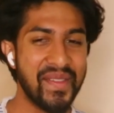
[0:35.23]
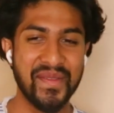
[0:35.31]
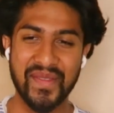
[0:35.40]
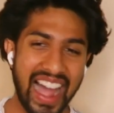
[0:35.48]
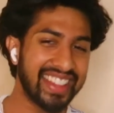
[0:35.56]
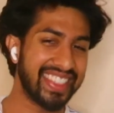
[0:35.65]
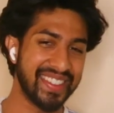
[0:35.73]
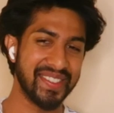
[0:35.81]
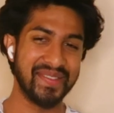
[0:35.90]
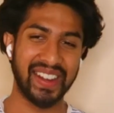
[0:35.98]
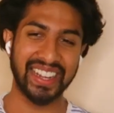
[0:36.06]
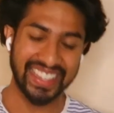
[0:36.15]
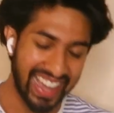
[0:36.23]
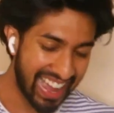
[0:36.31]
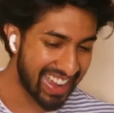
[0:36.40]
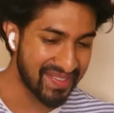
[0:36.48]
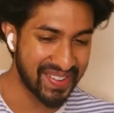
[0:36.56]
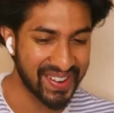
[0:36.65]
Matthew, my
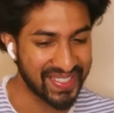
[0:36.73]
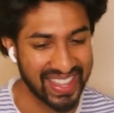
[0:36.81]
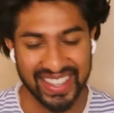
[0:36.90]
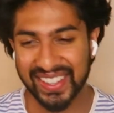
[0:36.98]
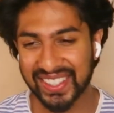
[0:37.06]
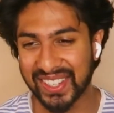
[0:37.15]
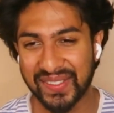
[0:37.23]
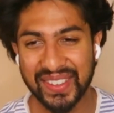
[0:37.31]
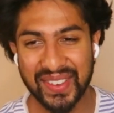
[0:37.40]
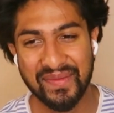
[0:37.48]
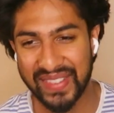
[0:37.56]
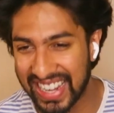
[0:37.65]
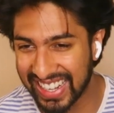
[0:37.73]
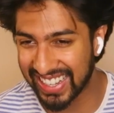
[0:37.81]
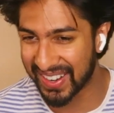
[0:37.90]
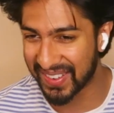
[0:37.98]
guy, bro. Wow. Thank you so much for being